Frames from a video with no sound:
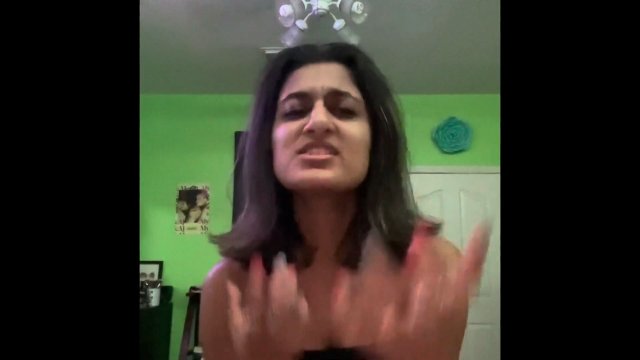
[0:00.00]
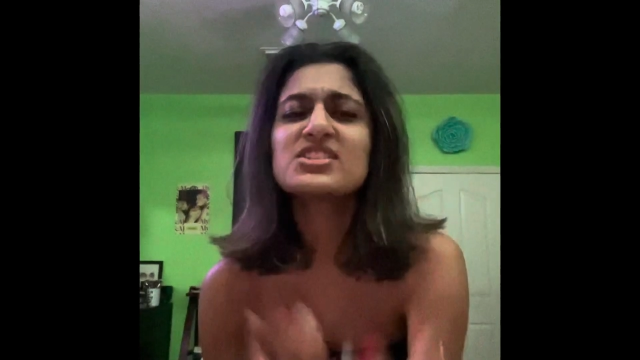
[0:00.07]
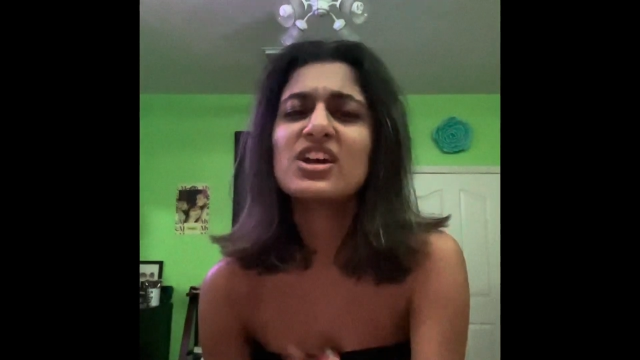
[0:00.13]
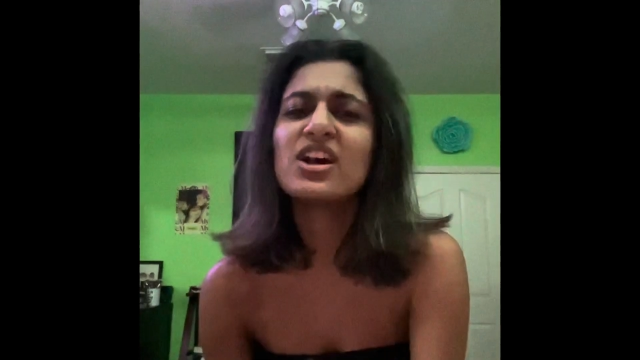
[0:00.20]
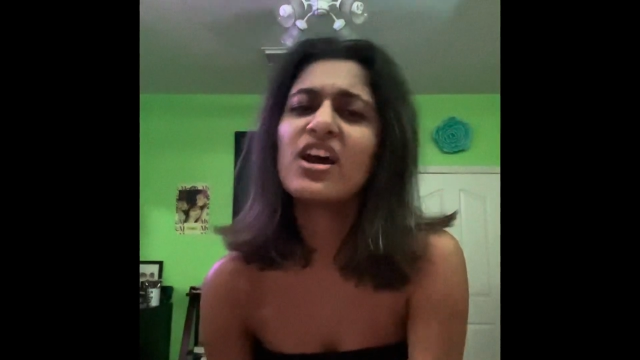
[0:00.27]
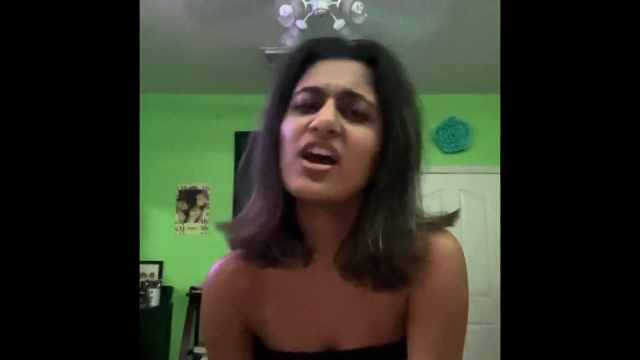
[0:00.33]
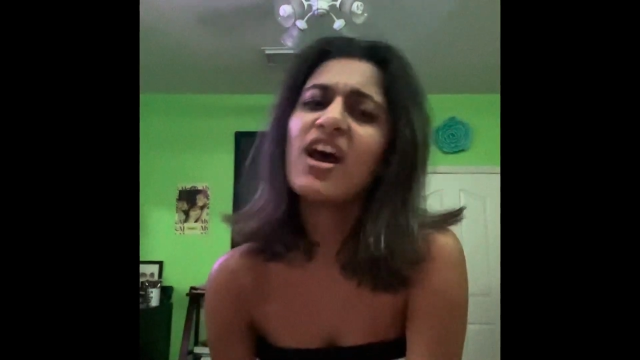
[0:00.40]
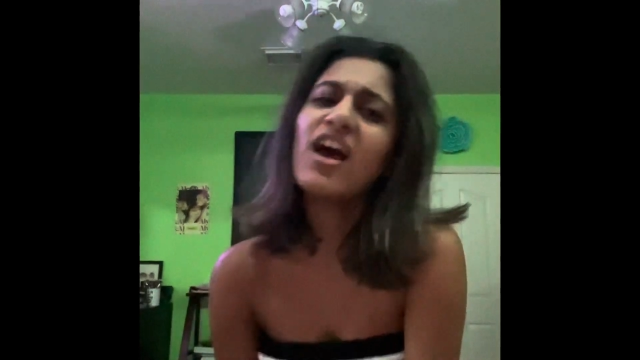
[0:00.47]

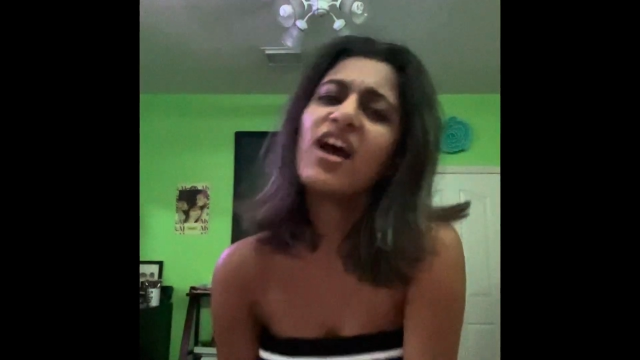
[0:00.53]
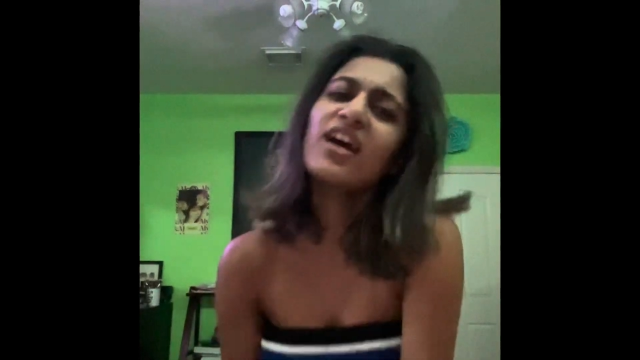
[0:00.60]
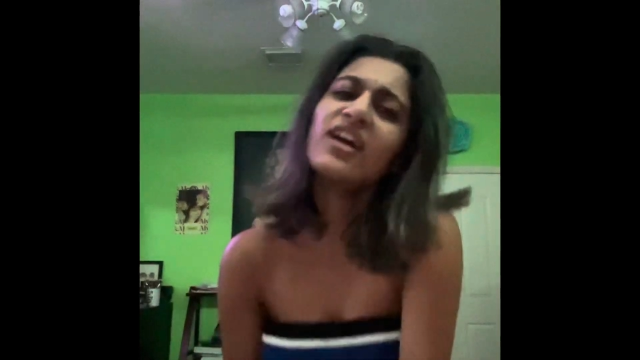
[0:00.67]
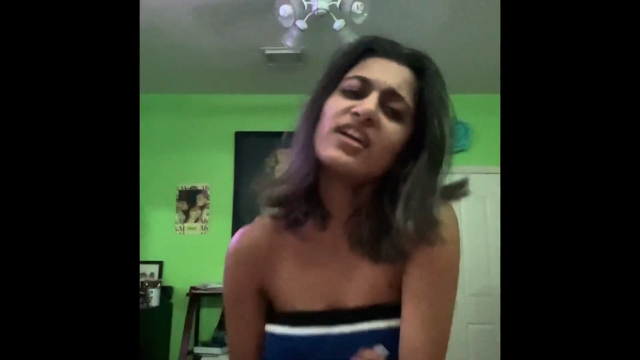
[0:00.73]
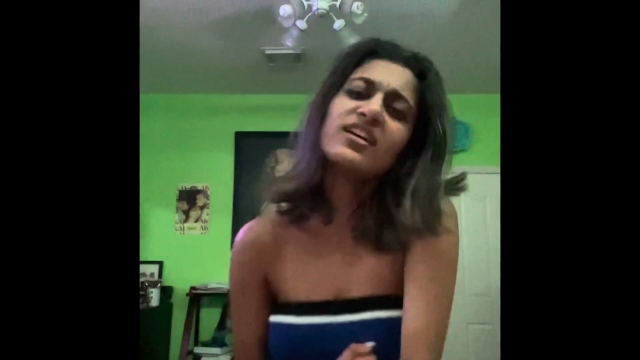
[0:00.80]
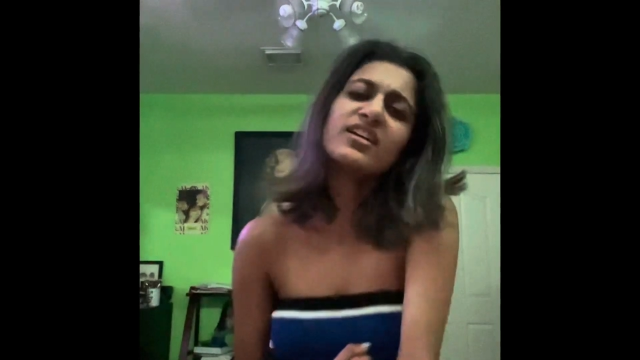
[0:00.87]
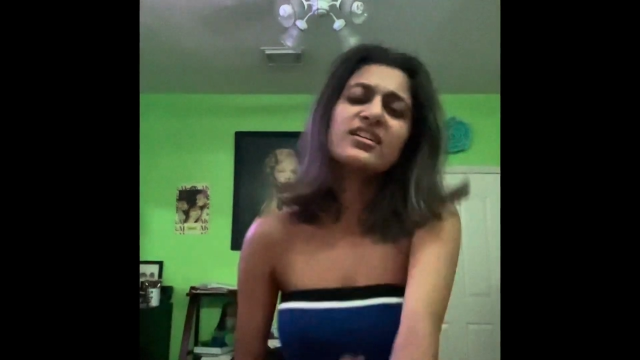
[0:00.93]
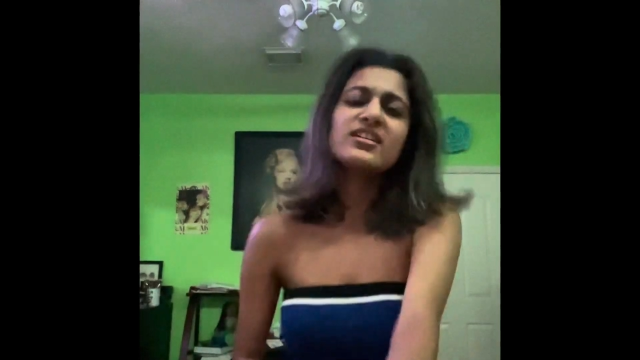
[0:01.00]

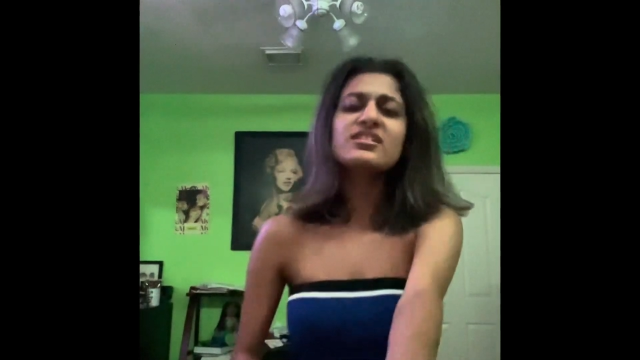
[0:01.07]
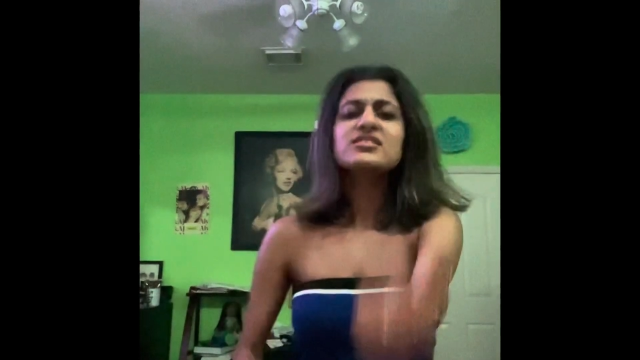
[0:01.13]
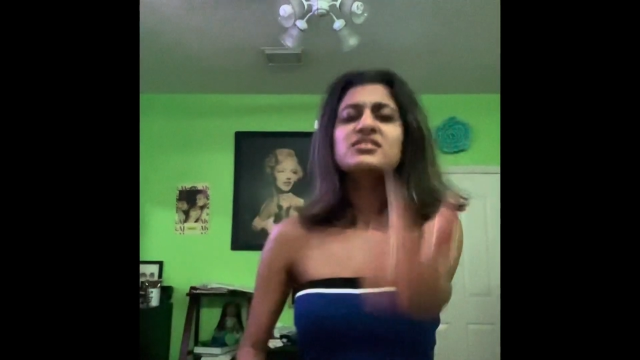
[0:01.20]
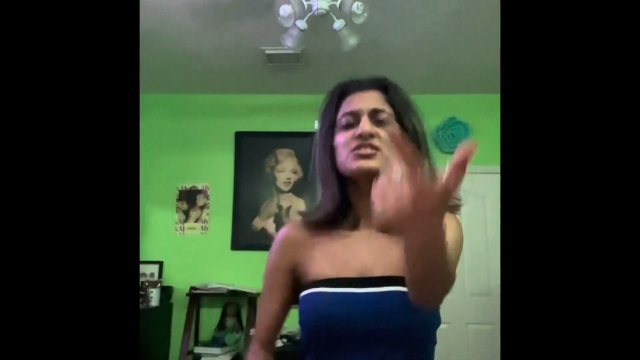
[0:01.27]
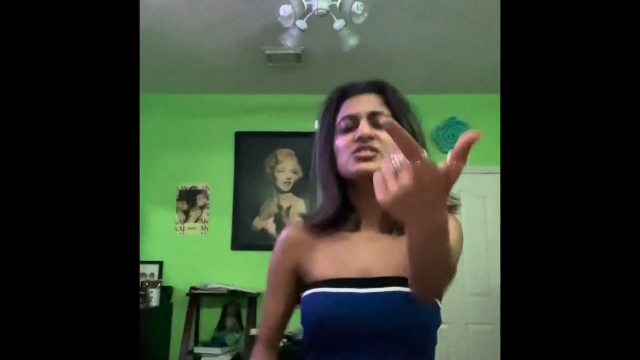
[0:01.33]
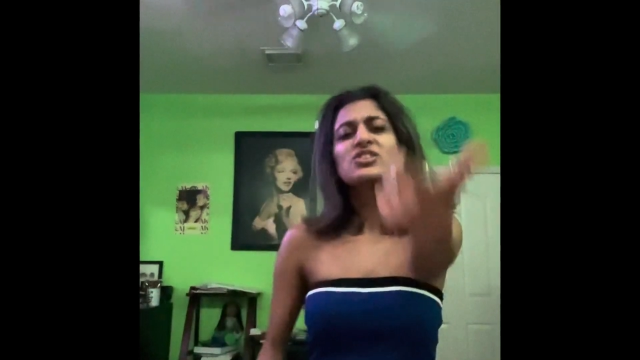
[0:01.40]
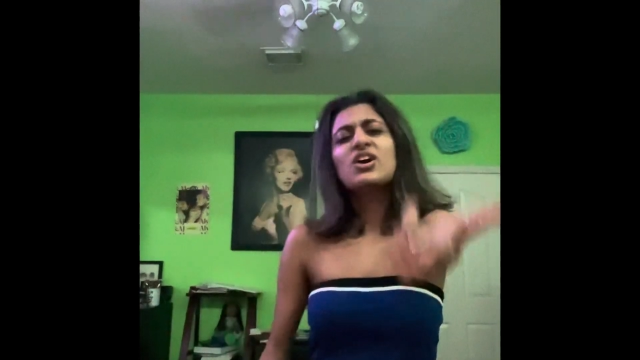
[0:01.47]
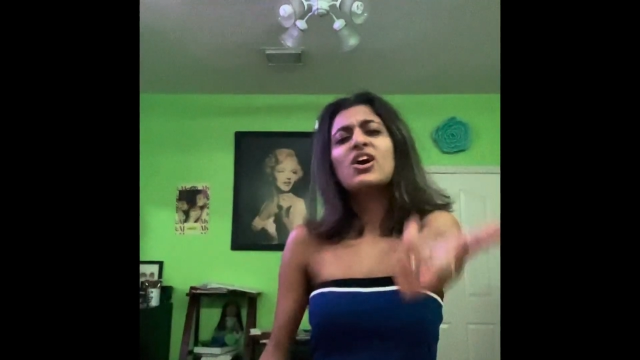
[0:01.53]
her
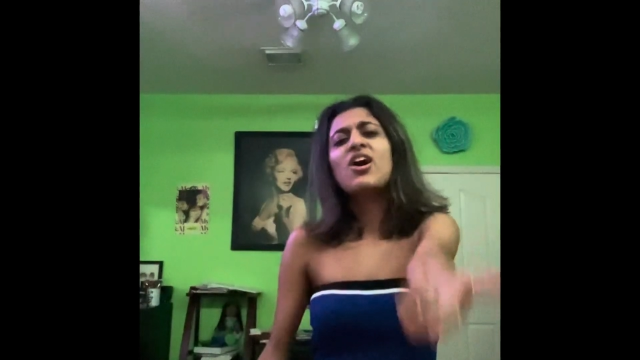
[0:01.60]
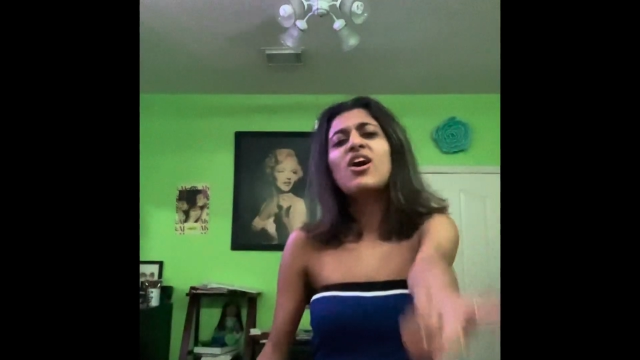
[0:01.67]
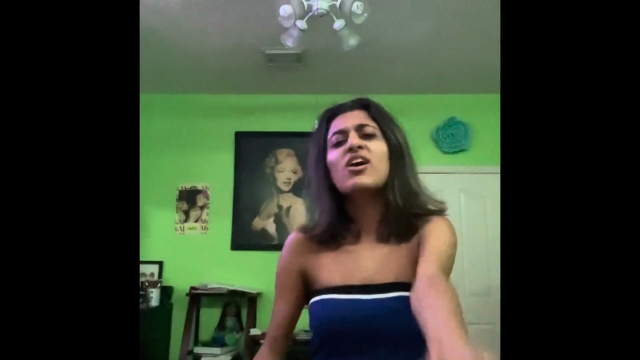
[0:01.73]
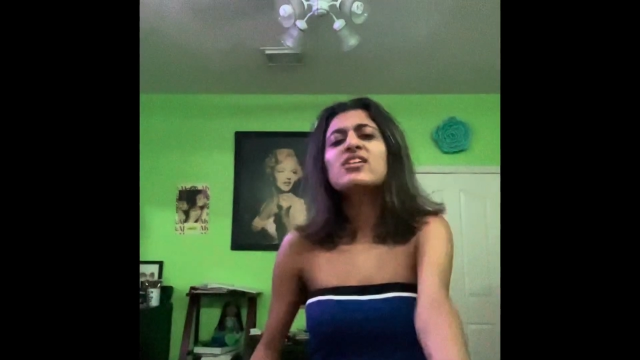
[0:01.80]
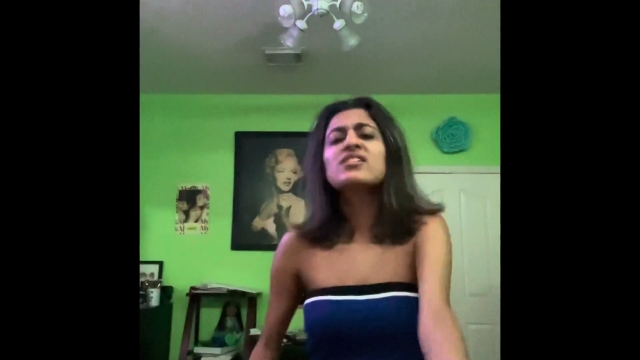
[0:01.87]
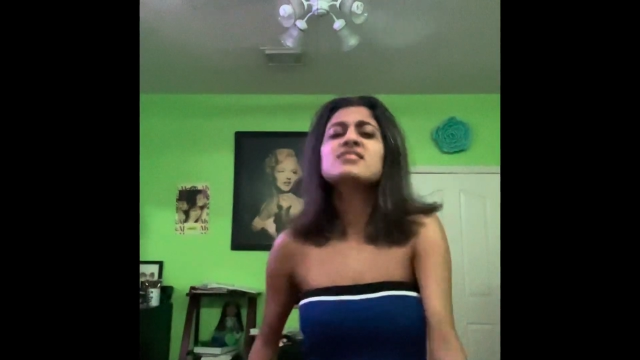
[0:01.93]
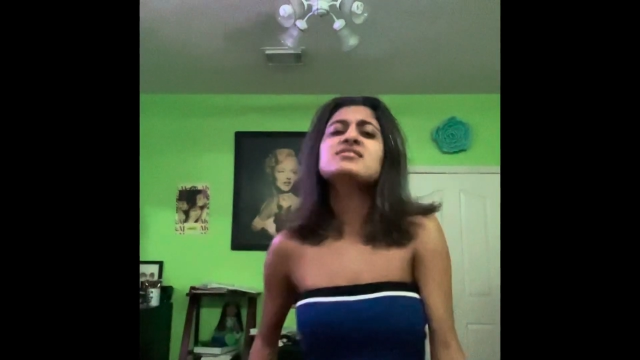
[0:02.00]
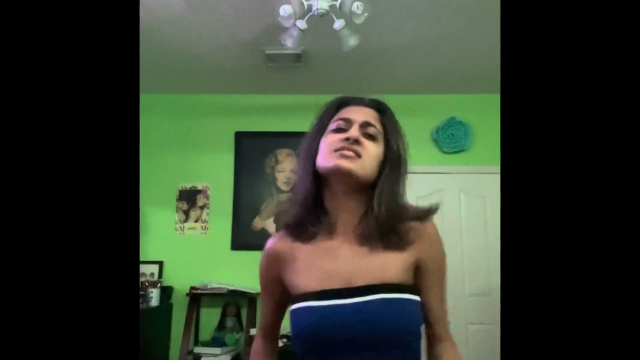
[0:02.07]

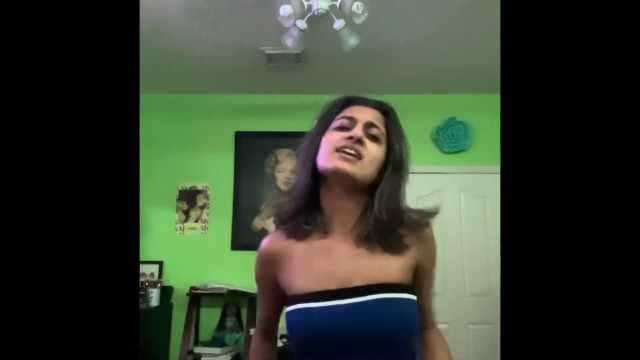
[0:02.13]
goals.